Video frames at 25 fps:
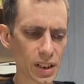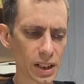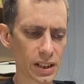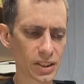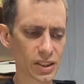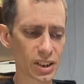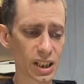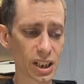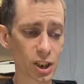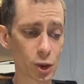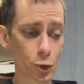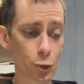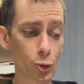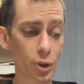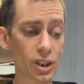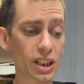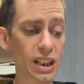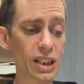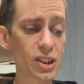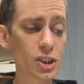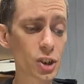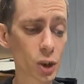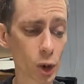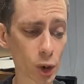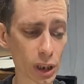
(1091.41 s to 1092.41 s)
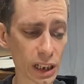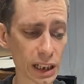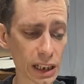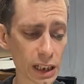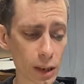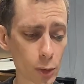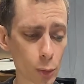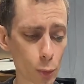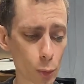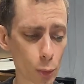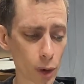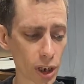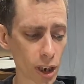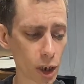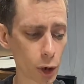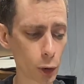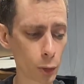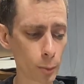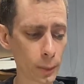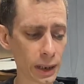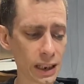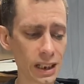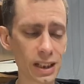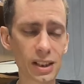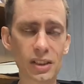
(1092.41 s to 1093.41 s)
It's like, traditionally, what do
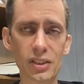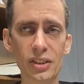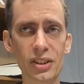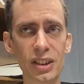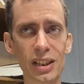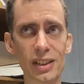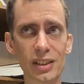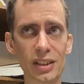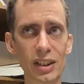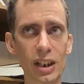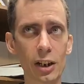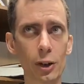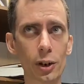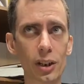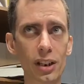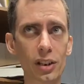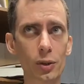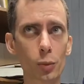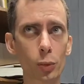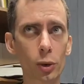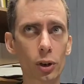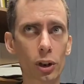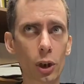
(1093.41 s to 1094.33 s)
you mean, says Aries?